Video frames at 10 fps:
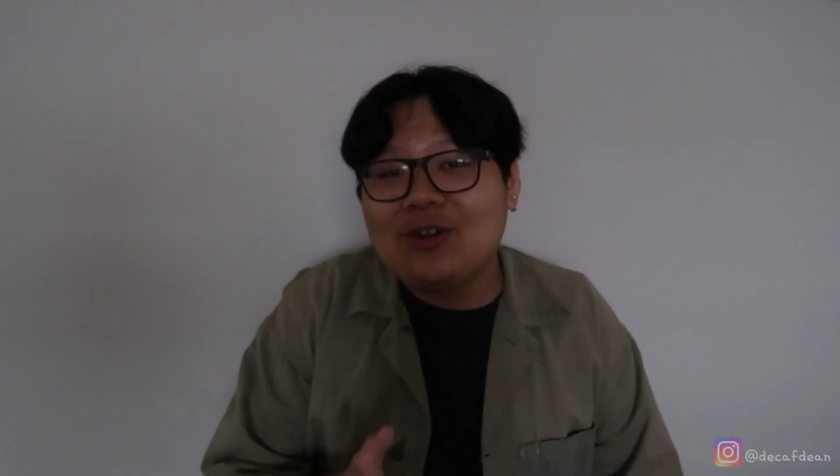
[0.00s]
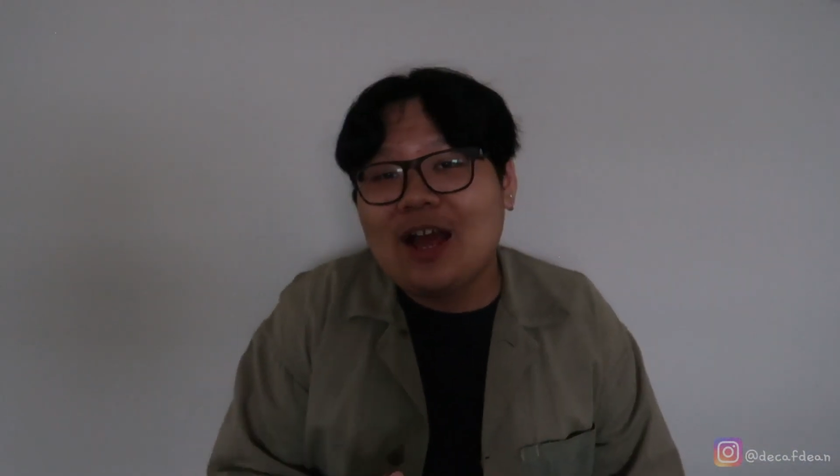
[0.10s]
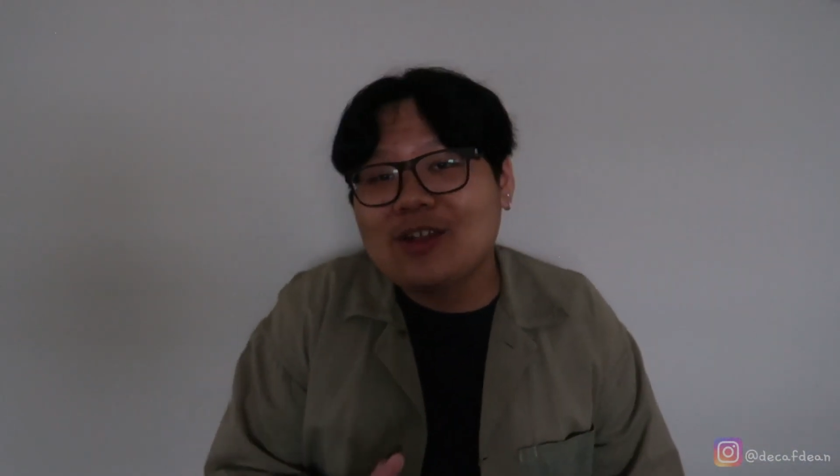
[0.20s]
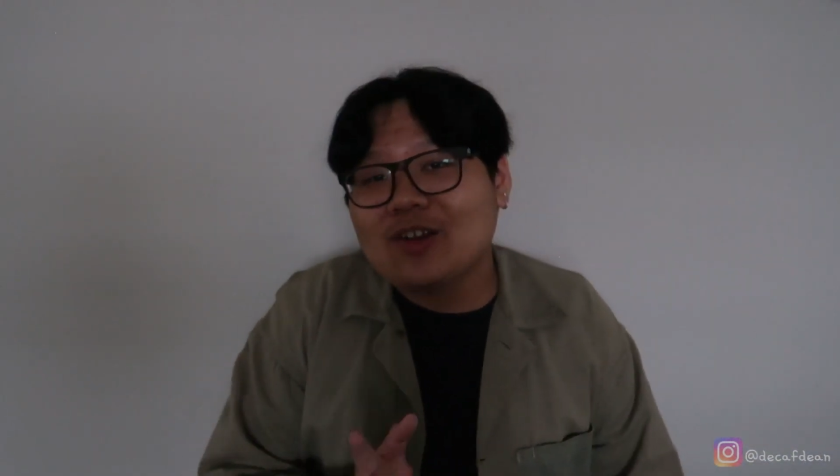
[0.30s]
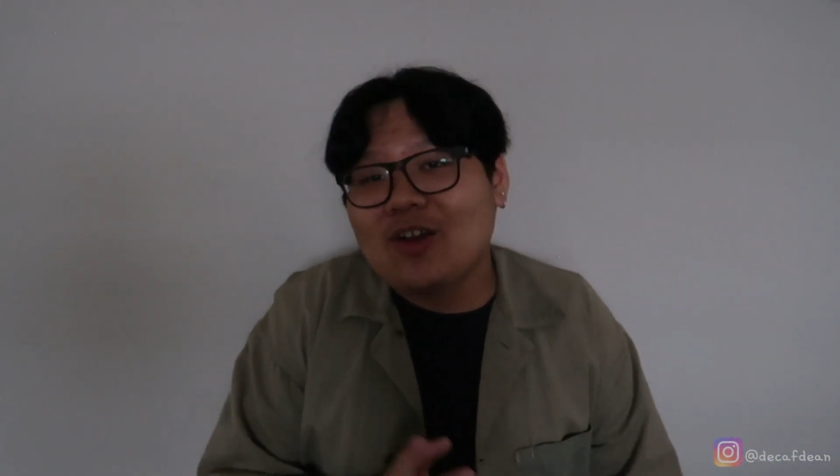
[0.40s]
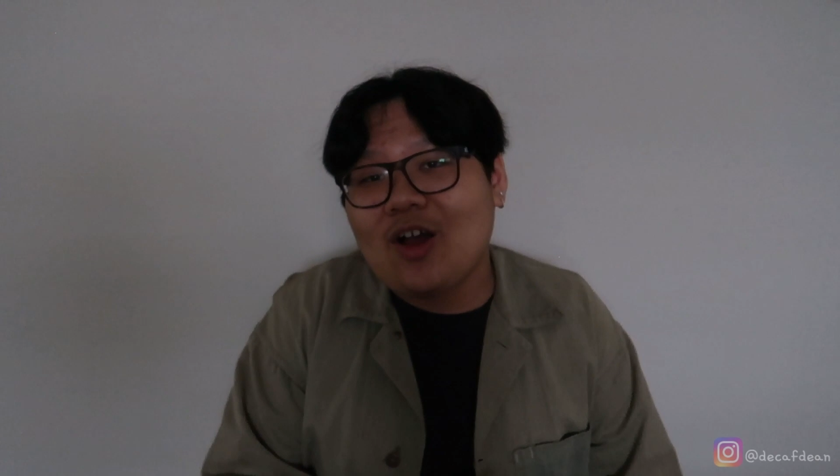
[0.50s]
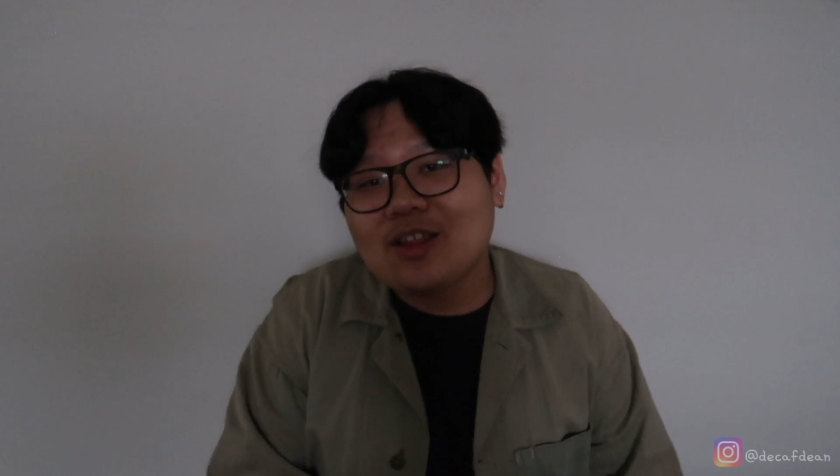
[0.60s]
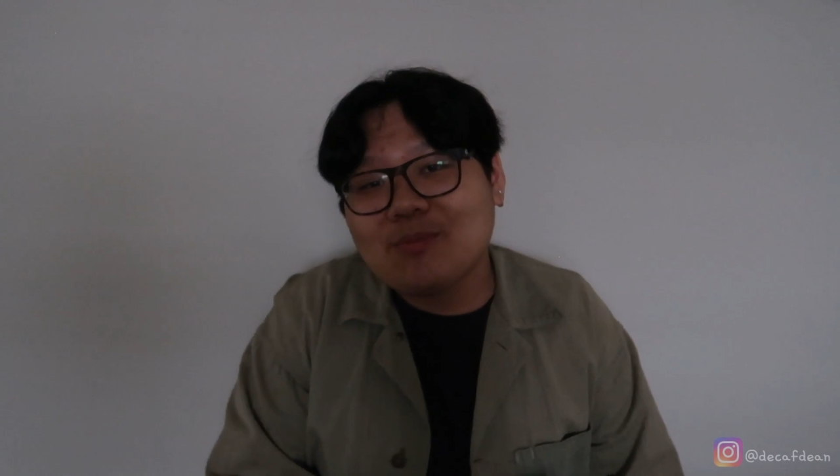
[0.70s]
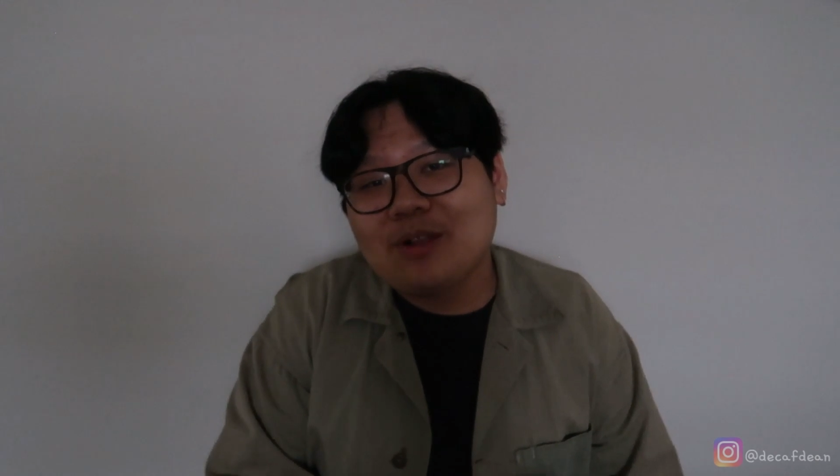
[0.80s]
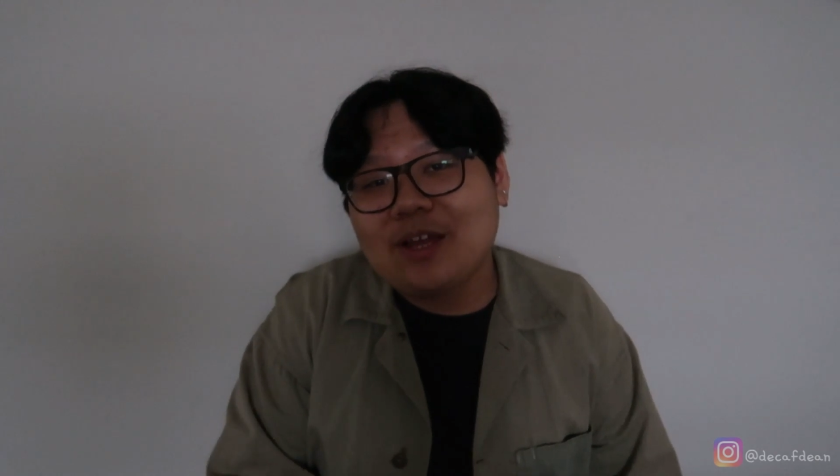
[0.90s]
you guys are
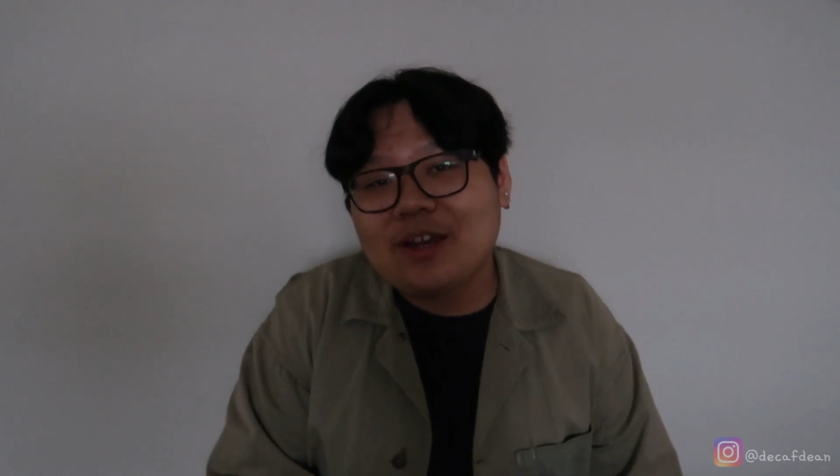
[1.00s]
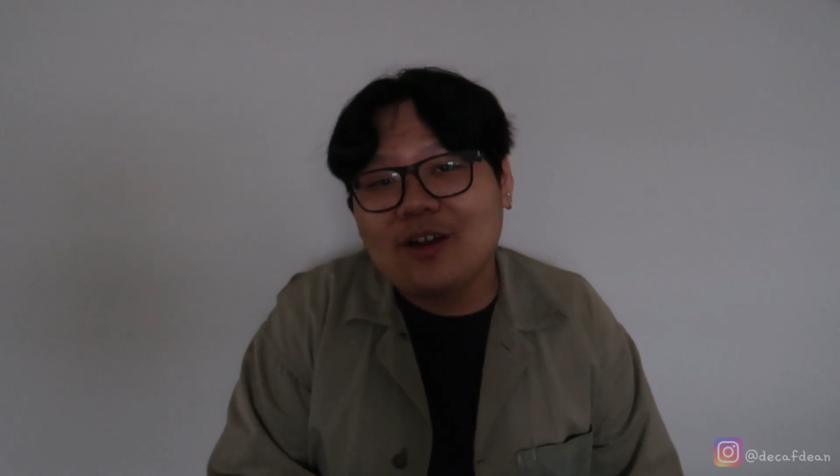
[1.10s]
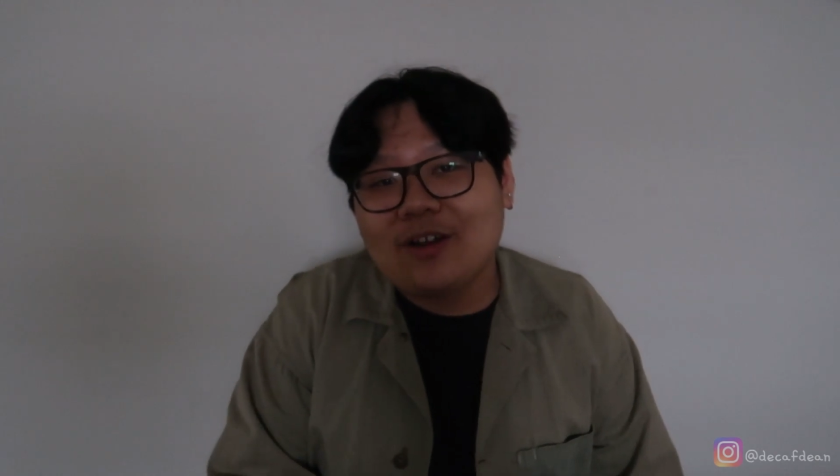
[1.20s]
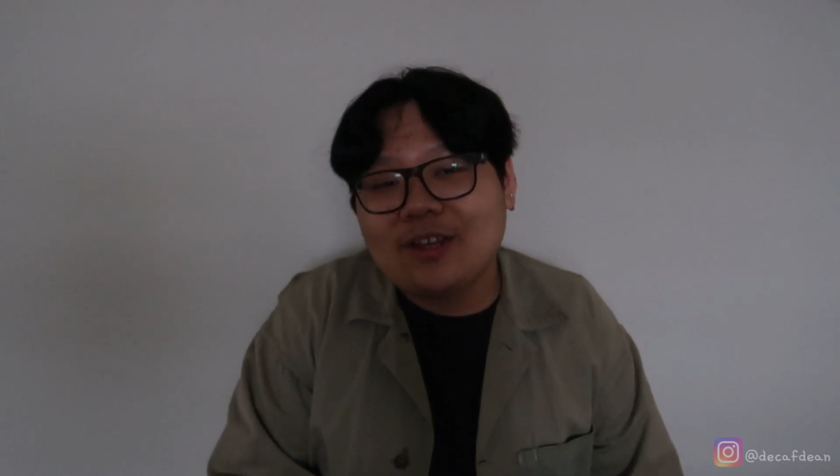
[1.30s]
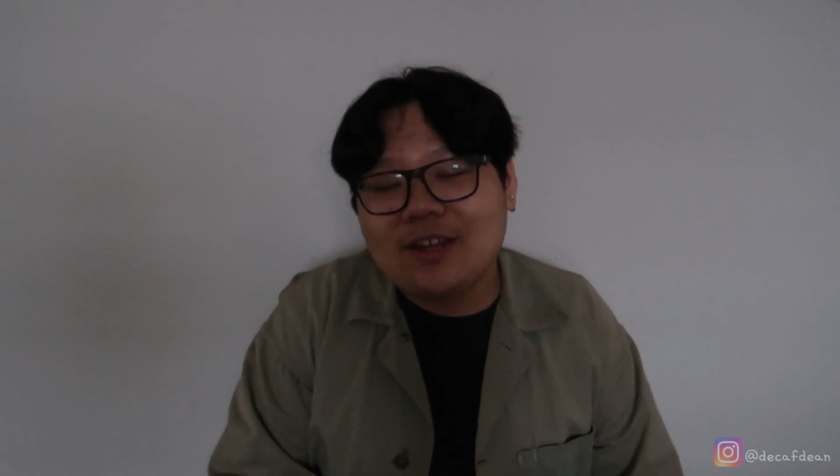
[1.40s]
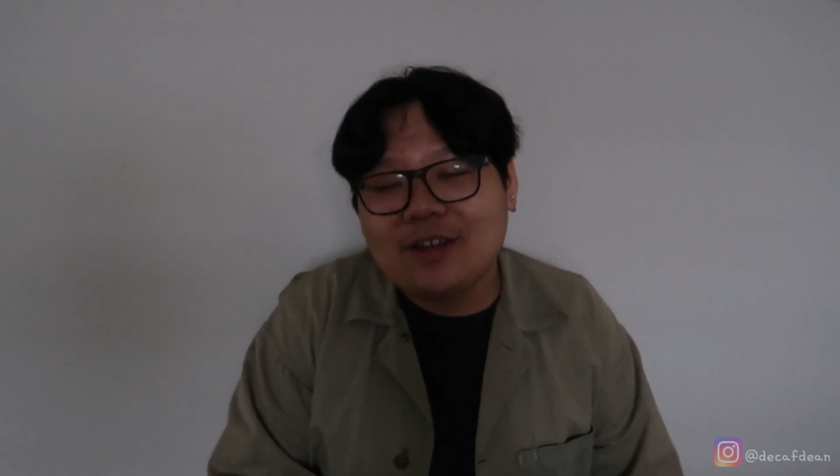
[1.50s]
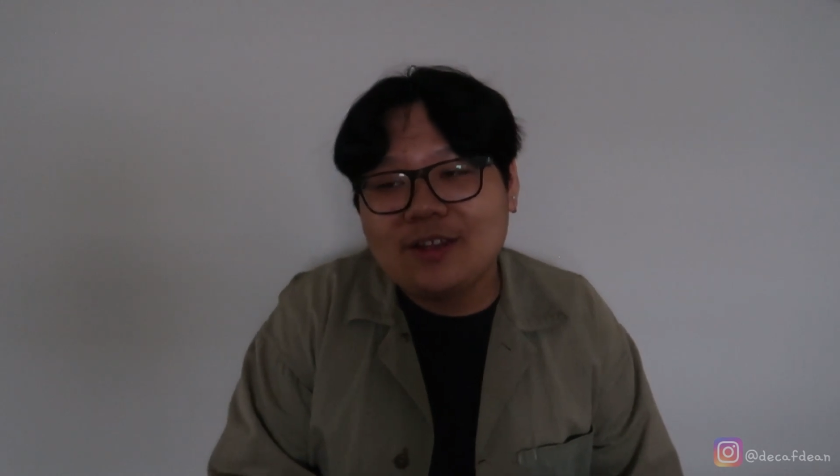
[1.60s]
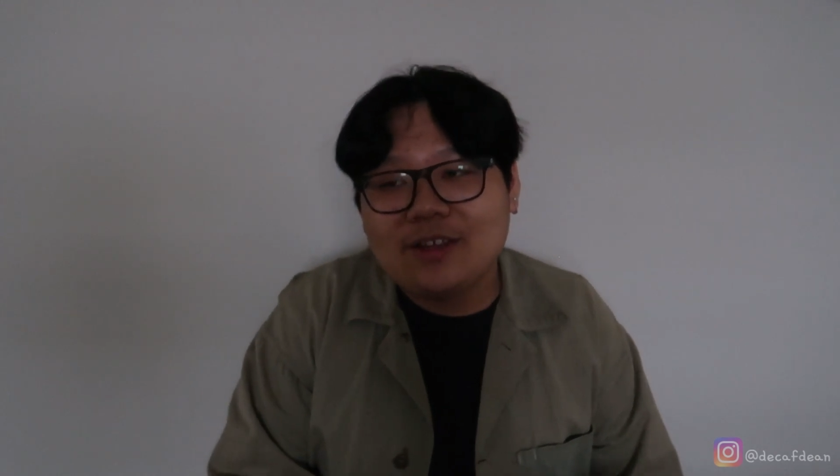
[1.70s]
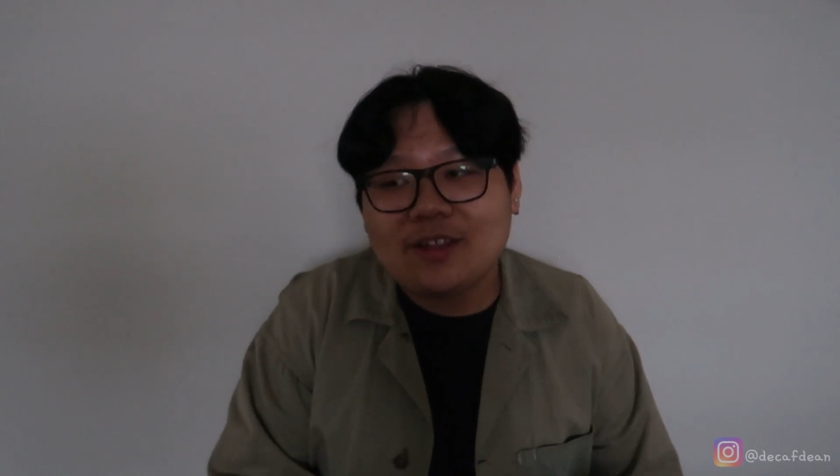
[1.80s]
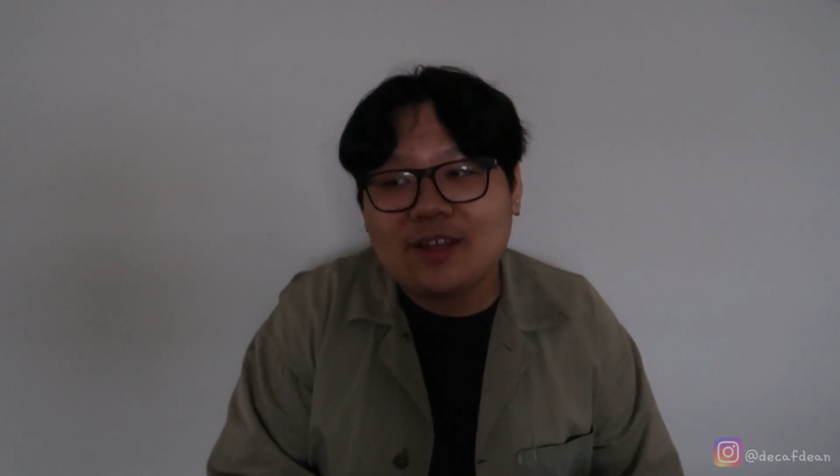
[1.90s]
contemplating on getting
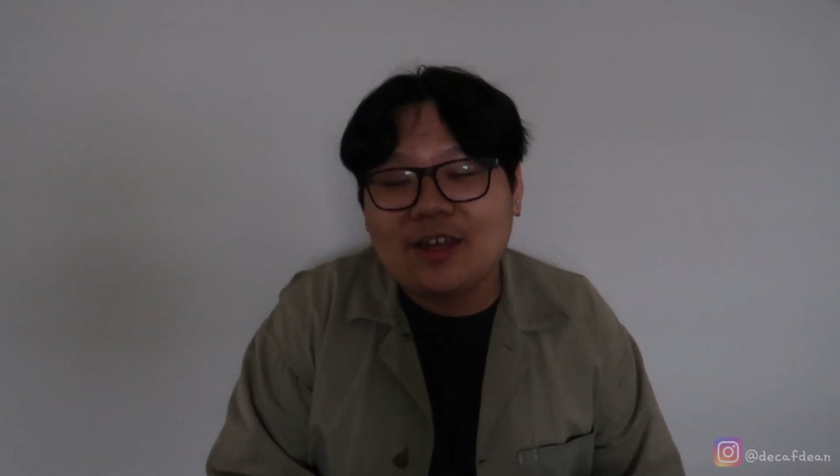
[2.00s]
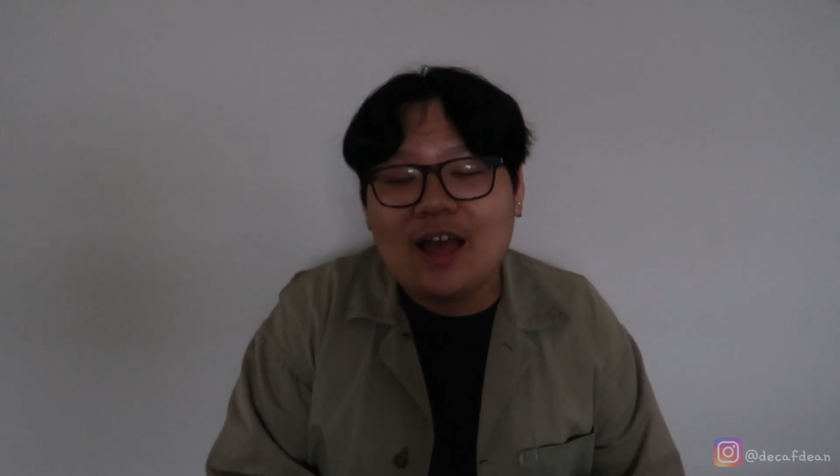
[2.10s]
these,